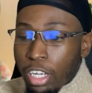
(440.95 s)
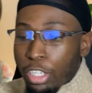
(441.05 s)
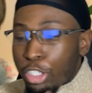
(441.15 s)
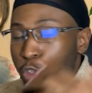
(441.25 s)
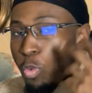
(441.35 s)

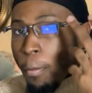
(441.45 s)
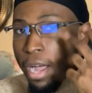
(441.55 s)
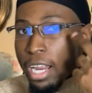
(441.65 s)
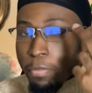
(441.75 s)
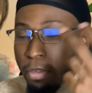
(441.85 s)
just to
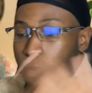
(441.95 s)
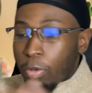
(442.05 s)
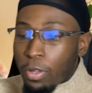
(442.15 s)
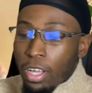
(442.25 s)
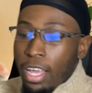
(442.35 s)
remind
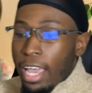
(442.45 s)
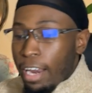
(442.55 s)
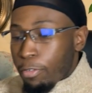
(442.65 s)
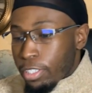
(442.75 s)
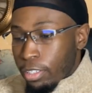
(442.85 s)
people
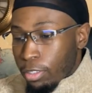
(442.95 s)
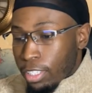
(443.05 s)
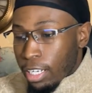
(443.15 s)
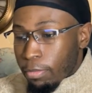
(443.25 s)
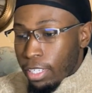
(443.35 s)
every single
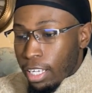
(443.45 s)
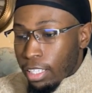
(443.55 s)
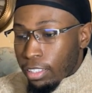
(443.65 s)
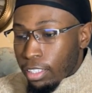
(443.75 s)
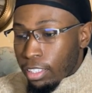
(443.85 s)
time that